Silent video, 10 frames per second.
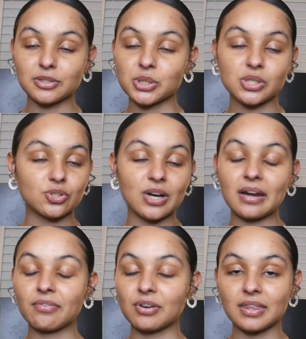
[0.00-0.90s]
Just try
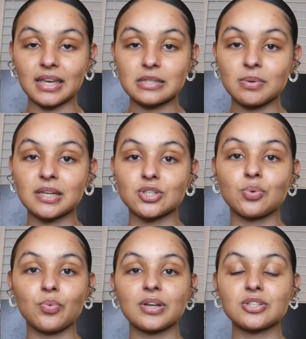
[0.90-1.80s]
different things because you
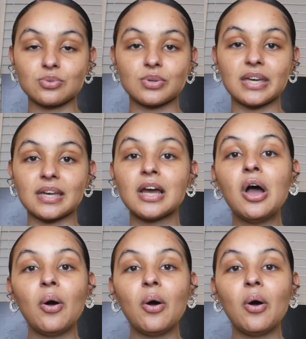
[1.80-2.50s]
want to get